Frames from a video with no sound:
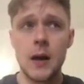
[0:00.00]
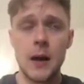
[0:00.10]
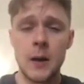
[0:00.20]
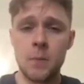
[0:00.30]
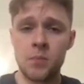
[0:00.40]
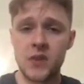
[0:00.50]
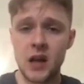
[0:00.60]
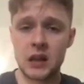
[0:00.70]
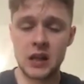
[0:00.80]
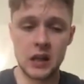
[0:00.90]
I
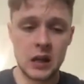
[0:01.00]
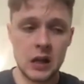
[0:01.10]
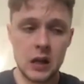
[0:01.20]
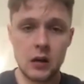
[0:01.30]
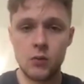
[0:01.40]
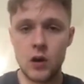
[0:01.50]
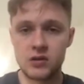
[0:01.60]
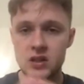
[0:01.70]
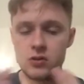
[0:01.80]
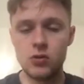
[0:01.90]
think
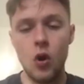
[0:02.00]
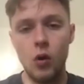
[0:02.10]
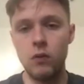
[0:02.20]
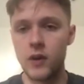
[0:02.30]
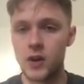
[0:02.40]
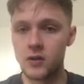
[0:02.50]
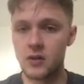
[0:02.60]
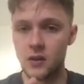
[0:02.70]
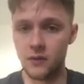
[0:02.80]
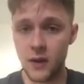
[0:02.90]
whilst he's not a very
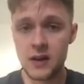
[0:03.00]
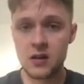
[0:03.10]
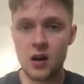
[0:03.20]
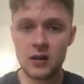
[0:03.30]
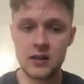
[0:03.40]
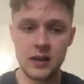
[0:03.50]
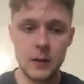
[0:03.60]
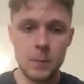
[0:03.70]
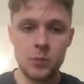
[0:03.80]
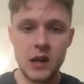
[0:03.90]
good defender, I think